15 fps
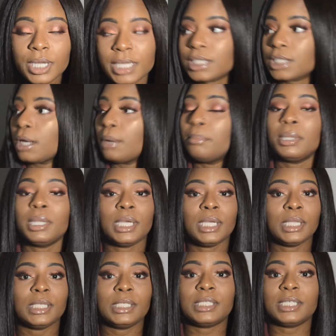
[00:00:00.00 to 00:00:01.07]
It's
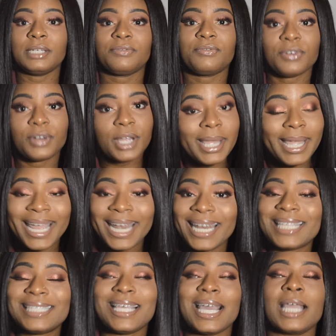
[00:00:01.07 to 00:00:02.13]
completely different, and
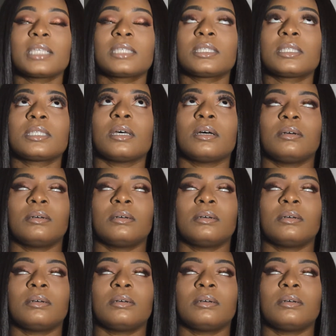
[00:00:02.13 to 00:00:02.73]
it takes